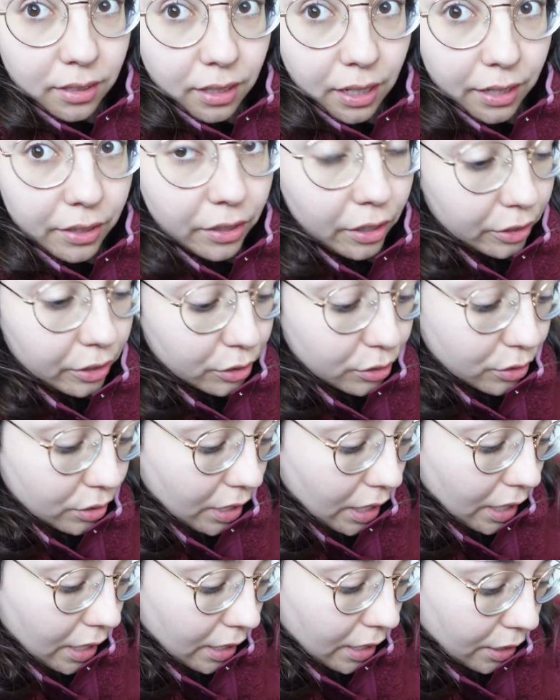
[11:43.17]
and not use
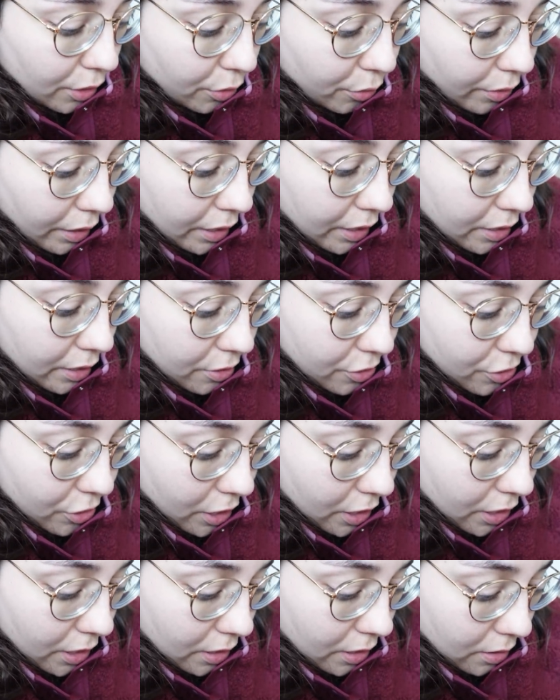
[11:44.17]
any gradient
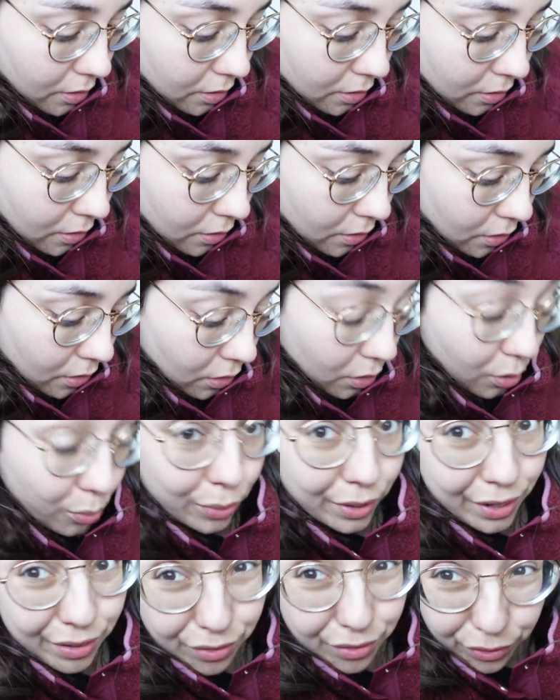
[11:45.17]
shading,
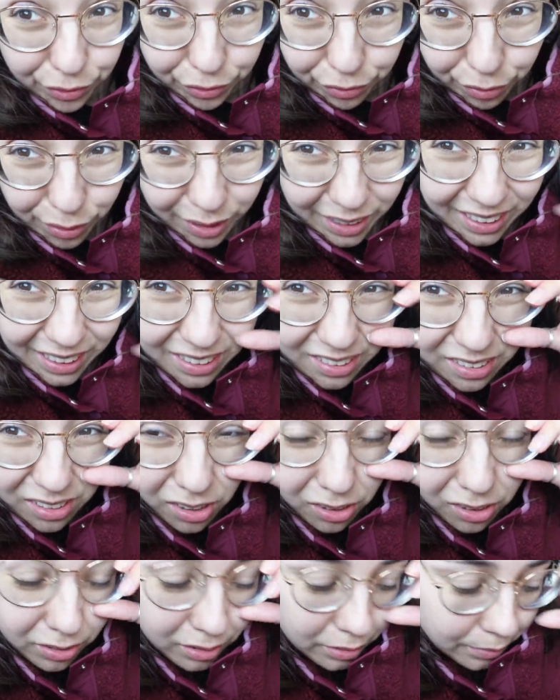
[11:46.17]
whatever the frick it's
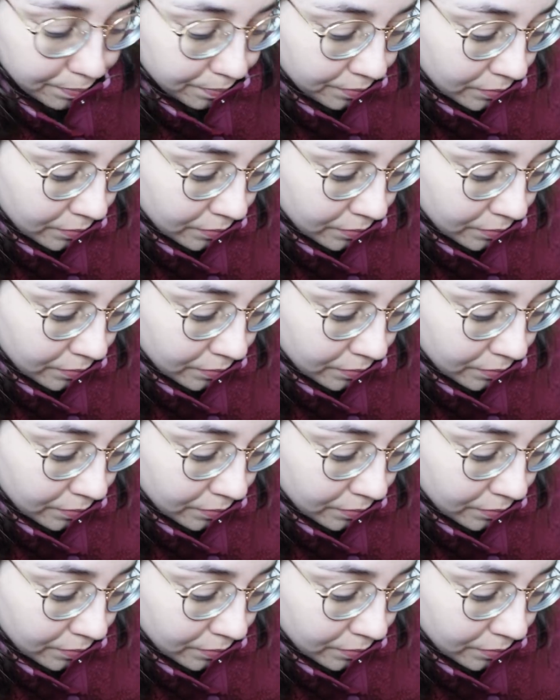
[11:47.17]
called.